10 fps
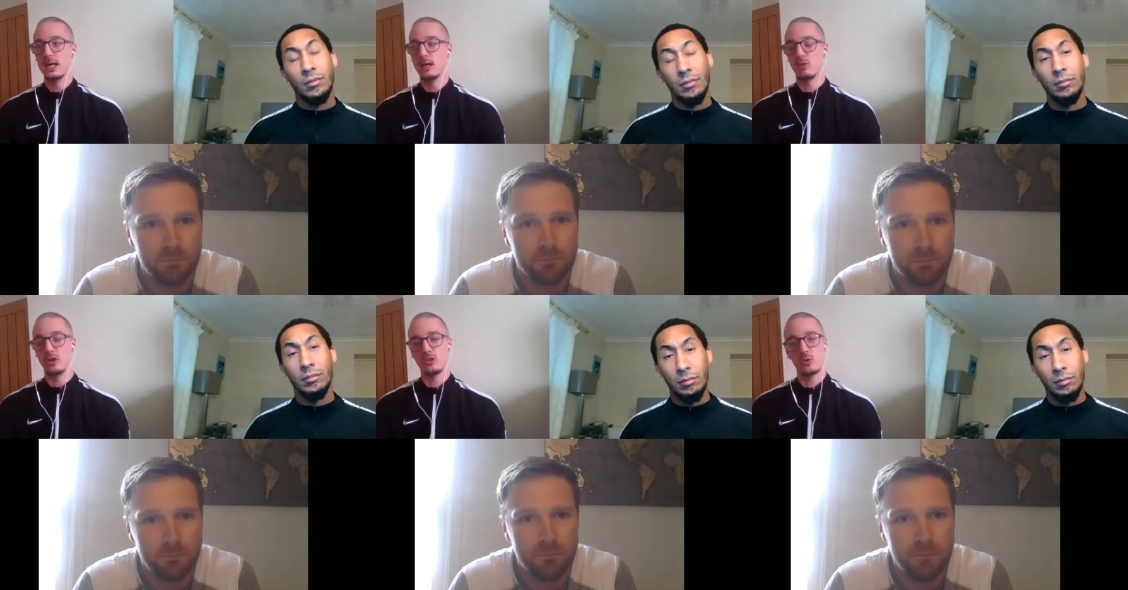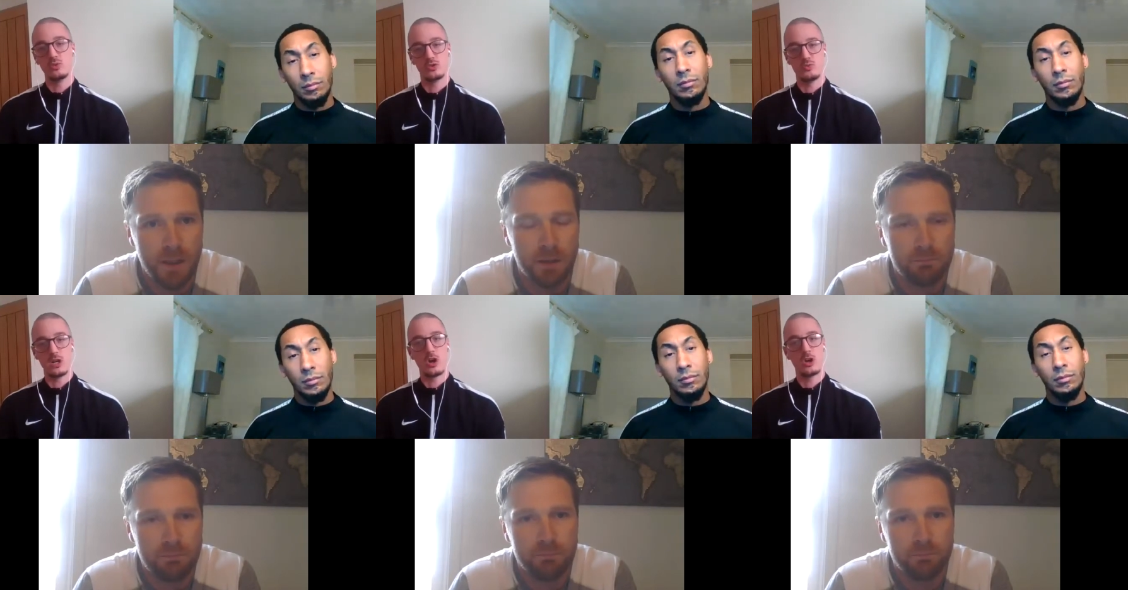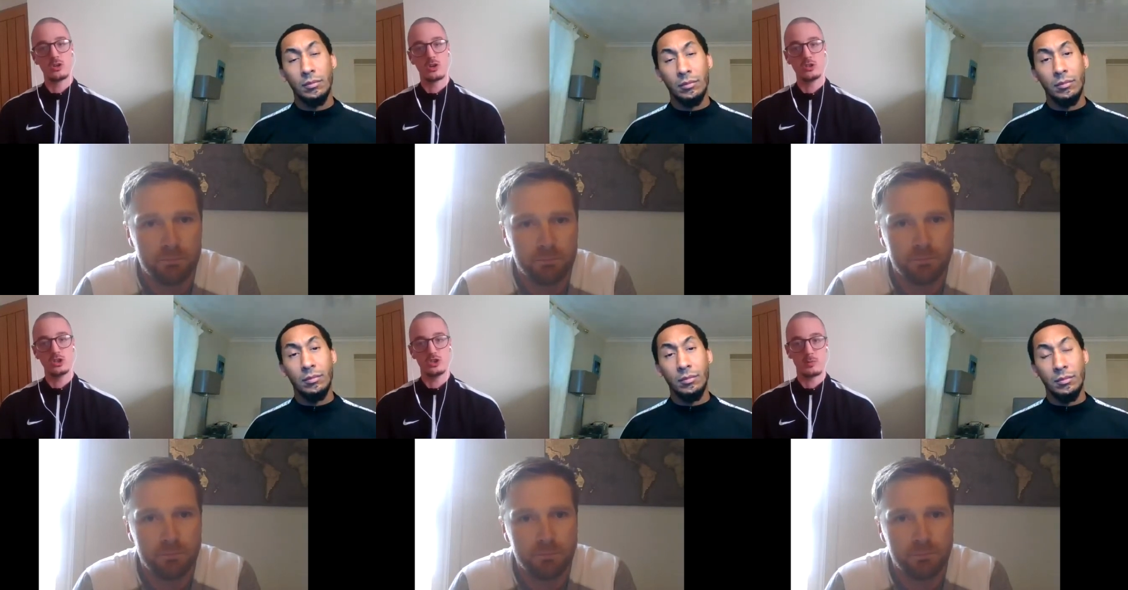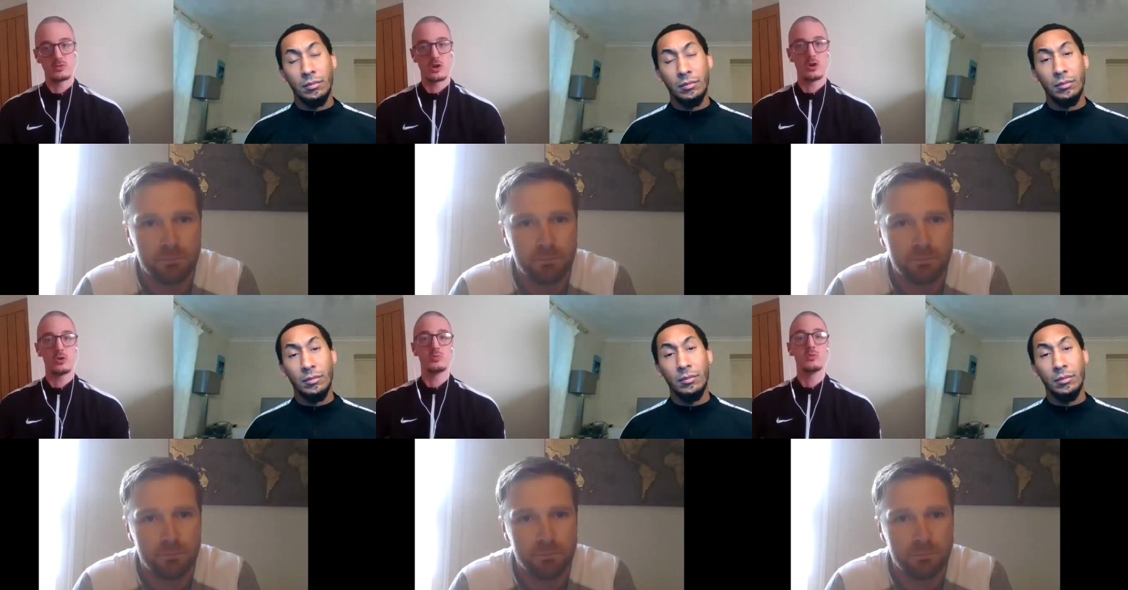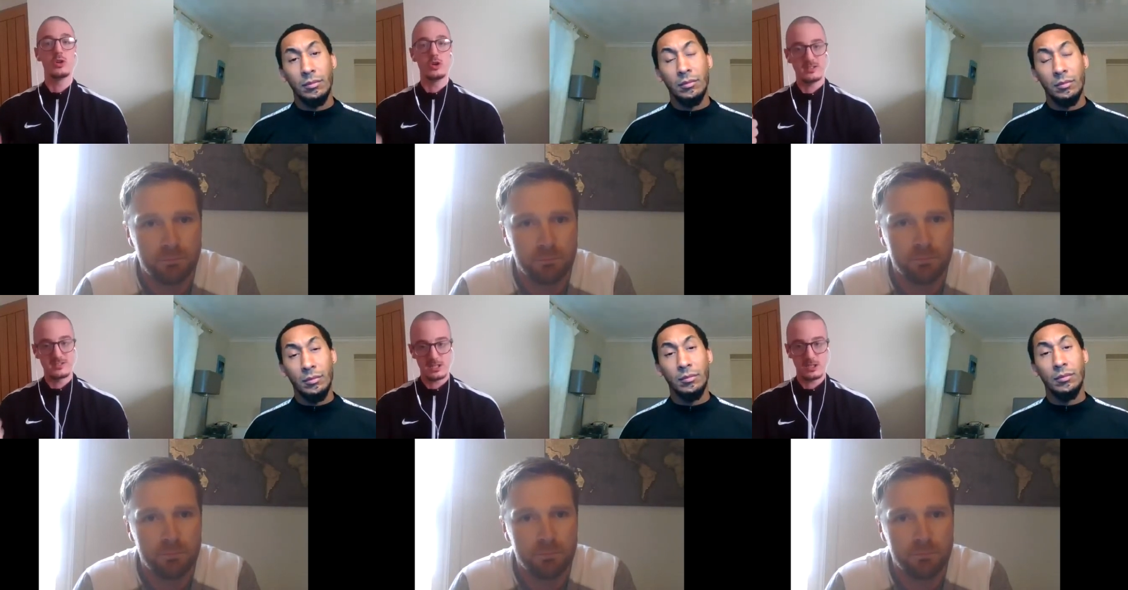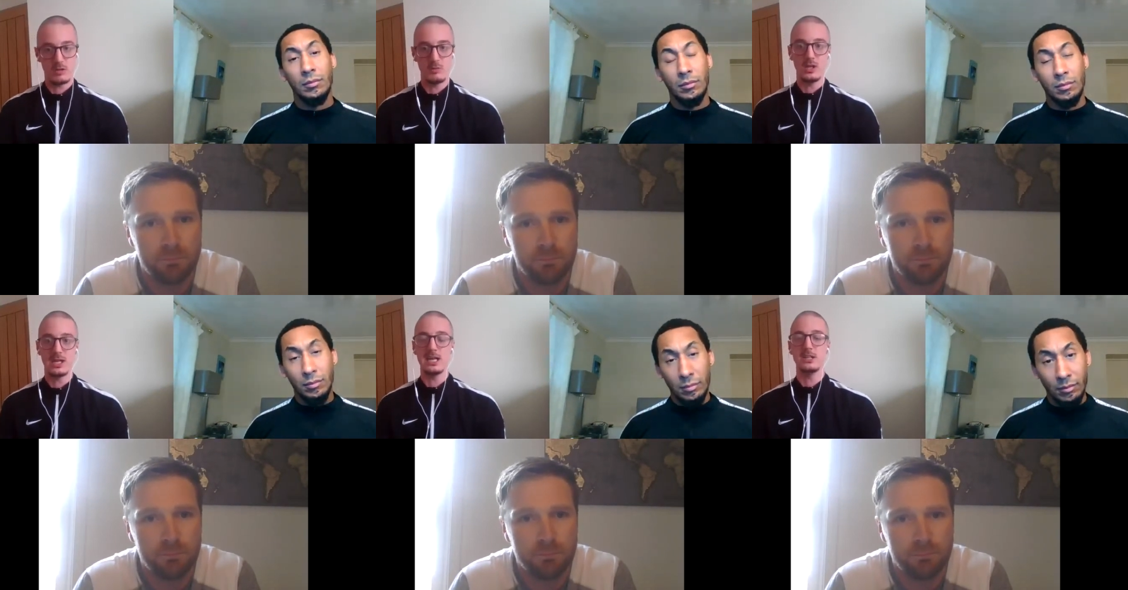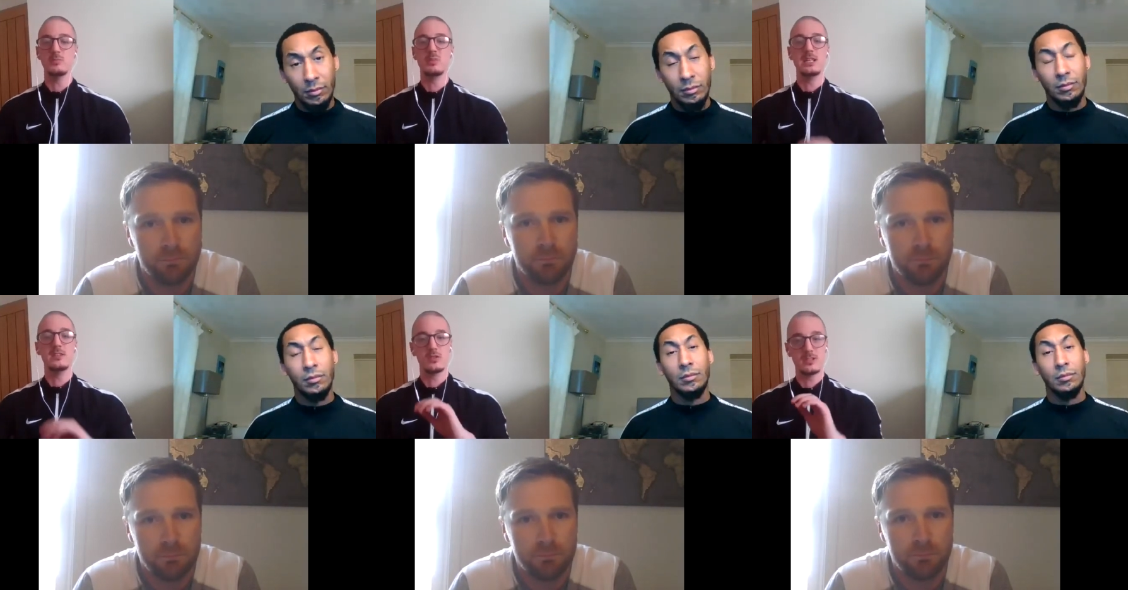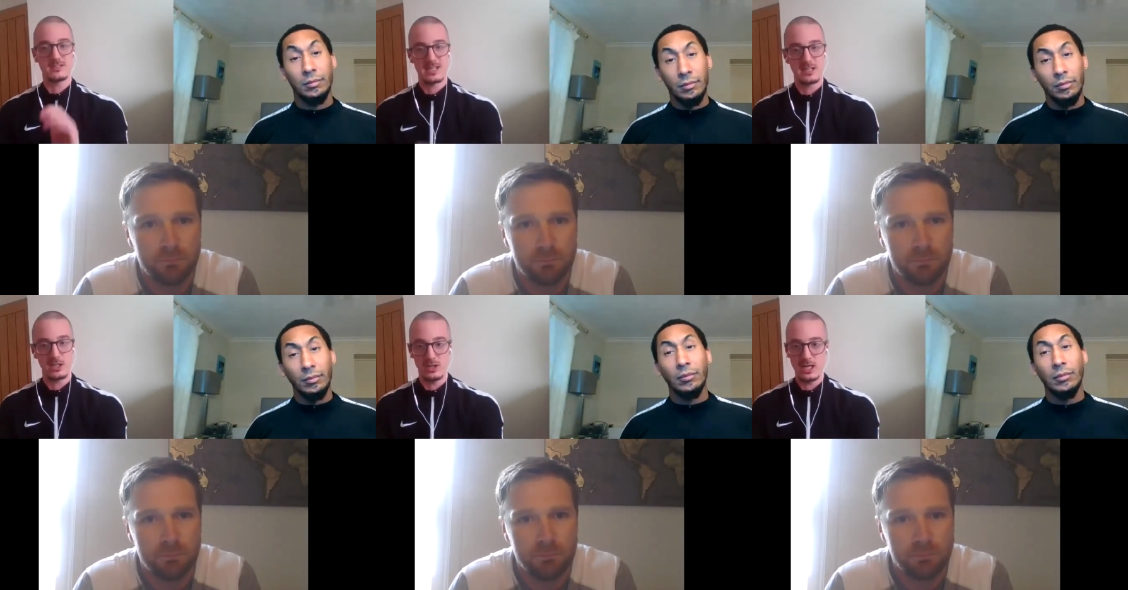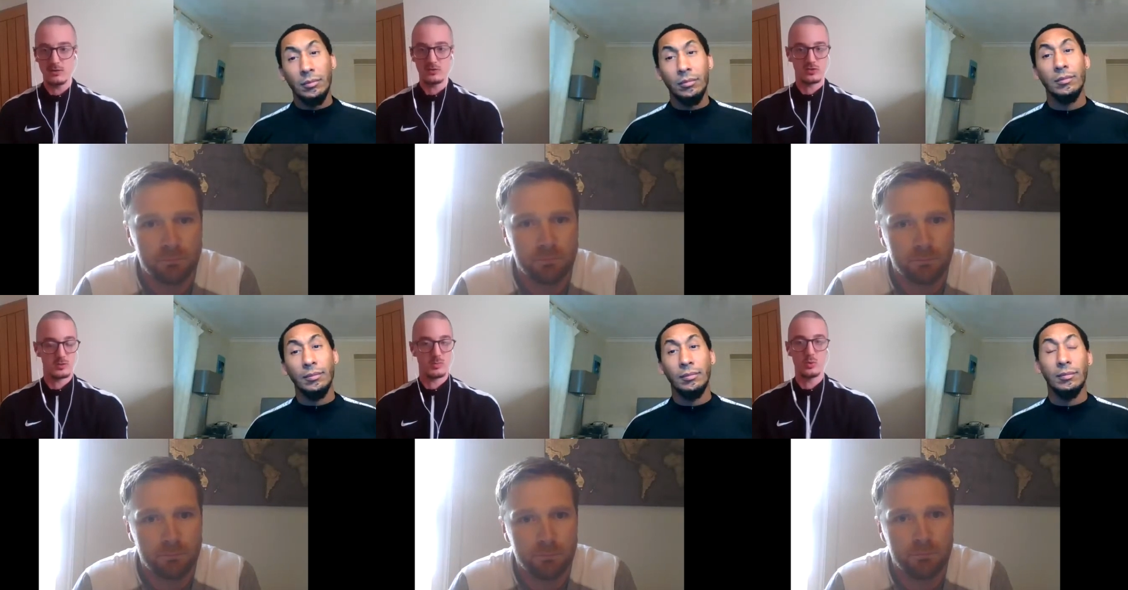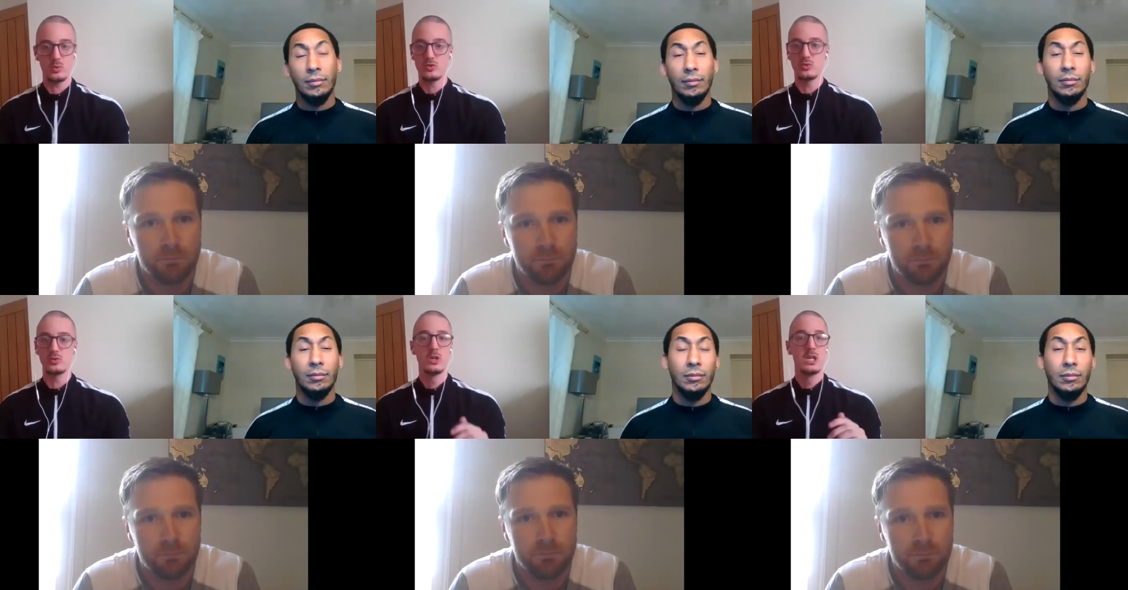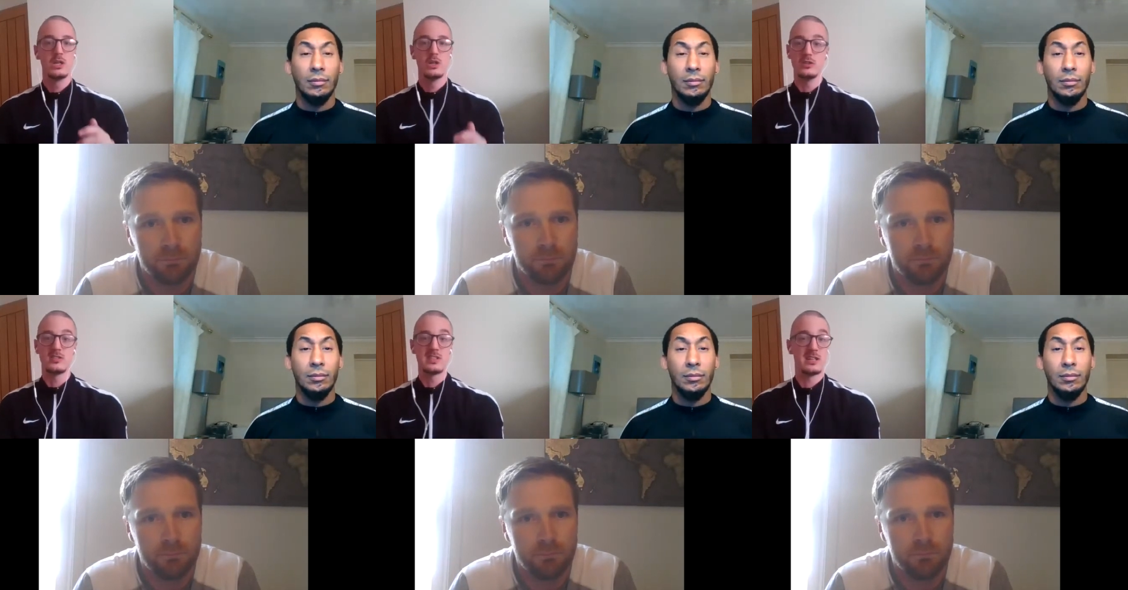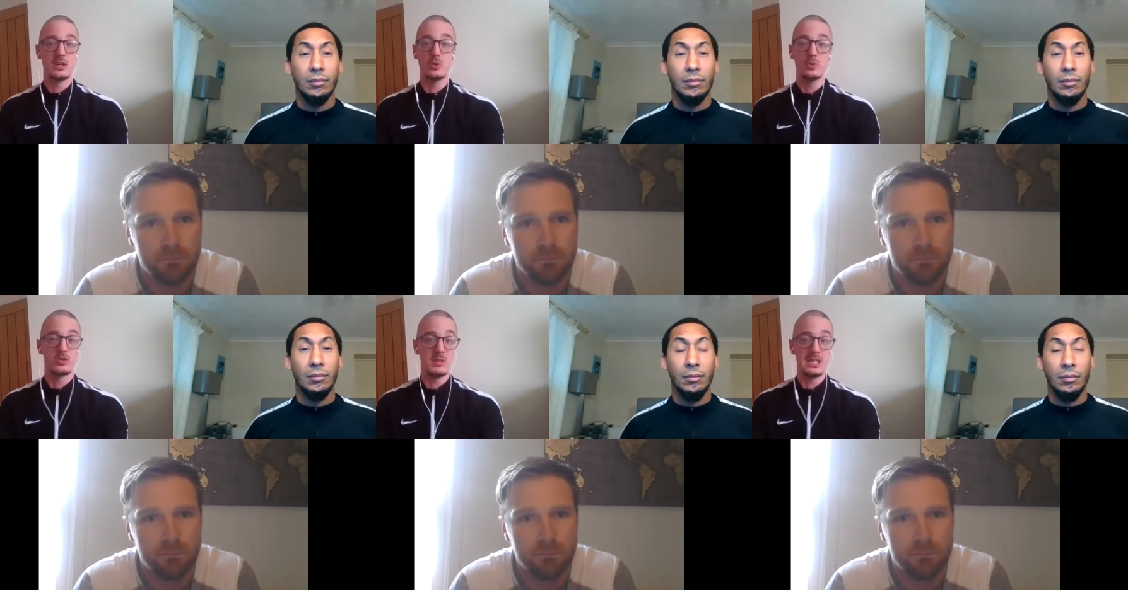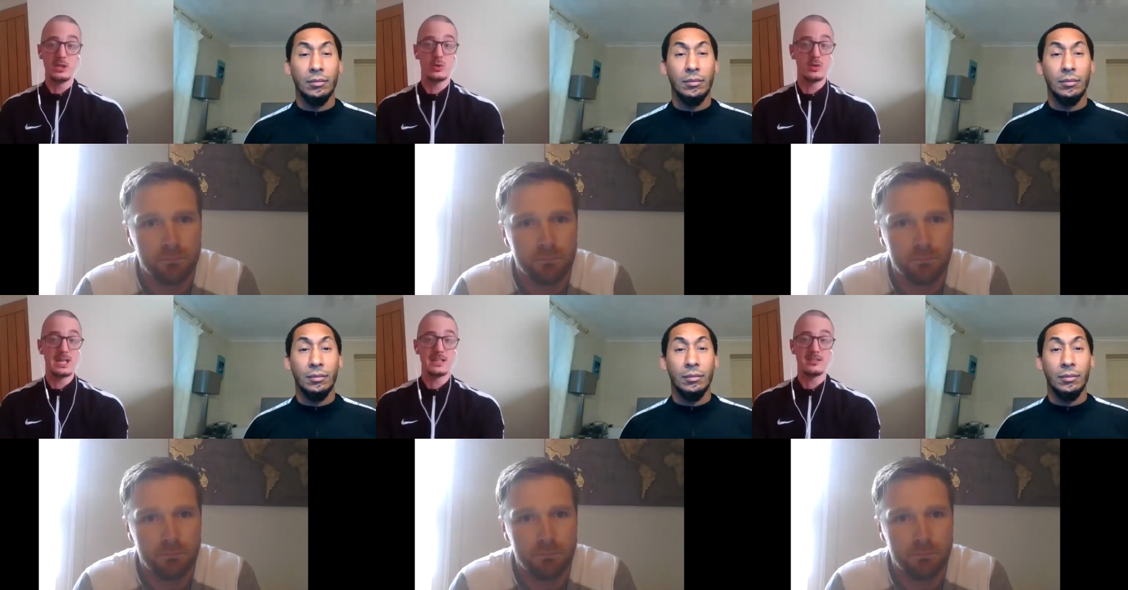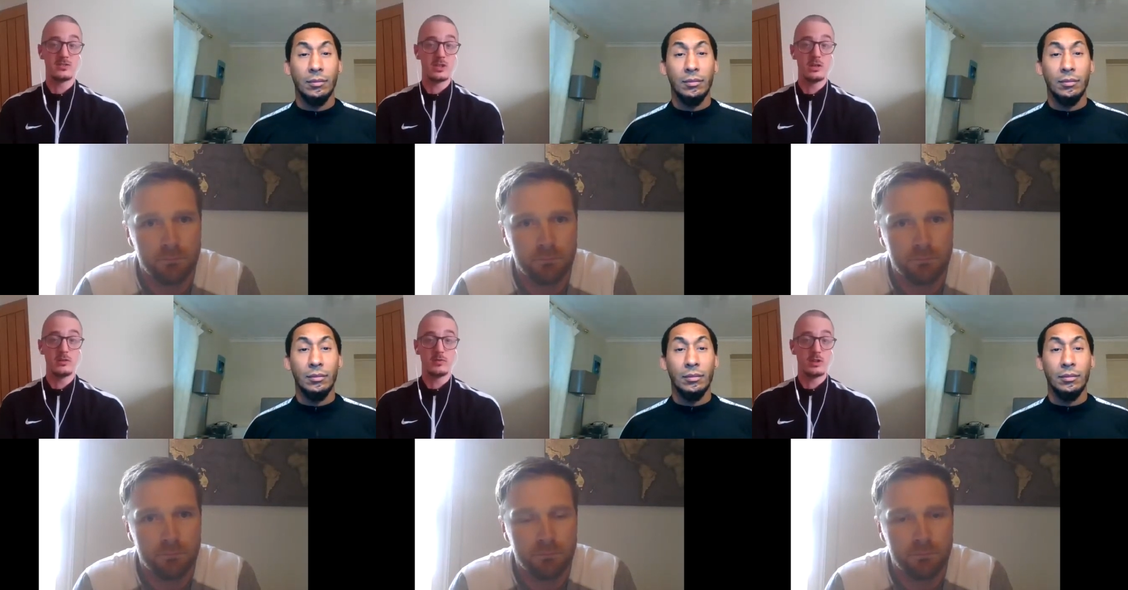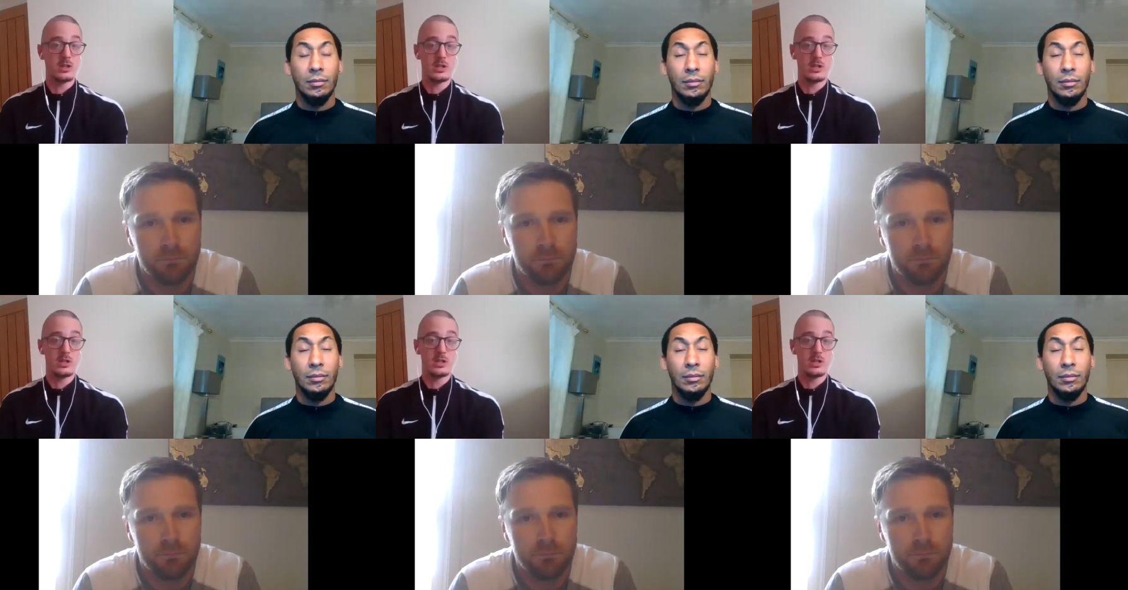Speaker 1: Like, don't just rely on your job title. Understand your communication piece, understand that you're there as a support tool, understand that ultimately you're there to serve